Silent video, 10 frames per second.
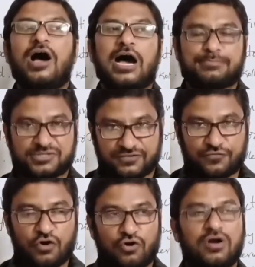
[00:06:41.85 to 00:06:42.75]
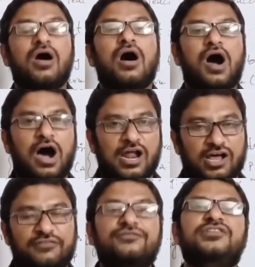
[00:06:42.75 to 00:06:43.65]
option 4, all
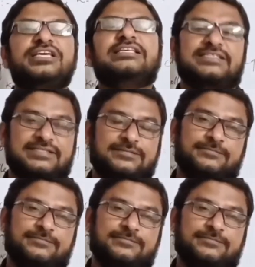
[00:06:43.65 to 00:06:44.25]
of these.